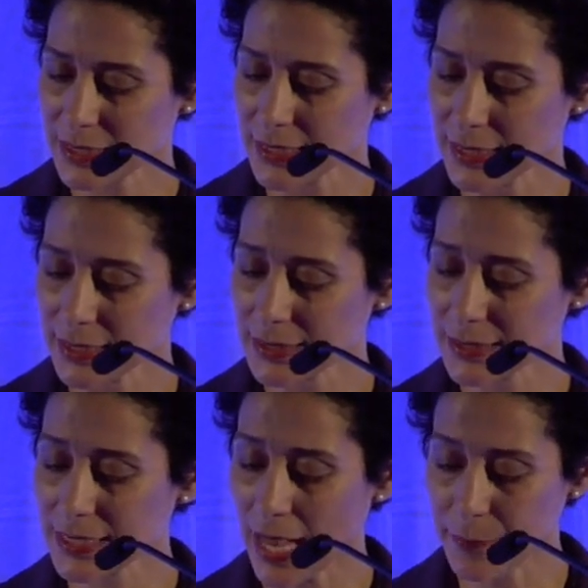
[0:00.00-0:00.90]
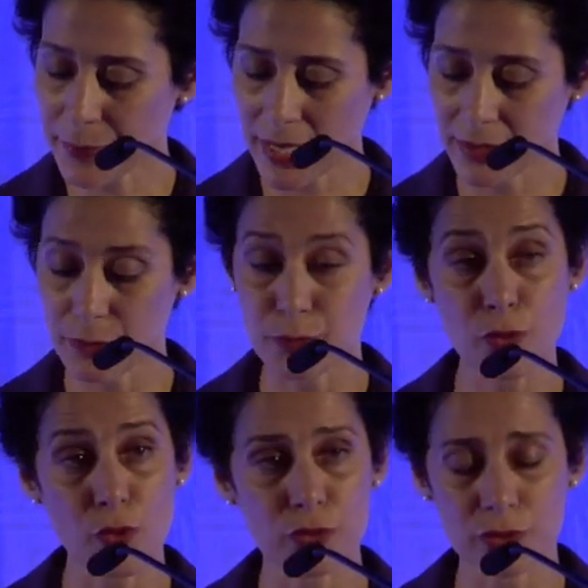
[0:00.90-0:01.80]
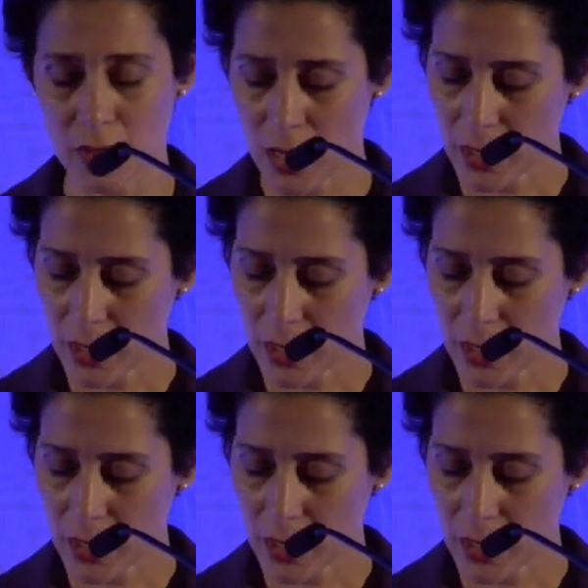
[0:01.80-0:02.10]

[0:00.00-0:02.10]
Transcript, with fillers: killing campaign abroad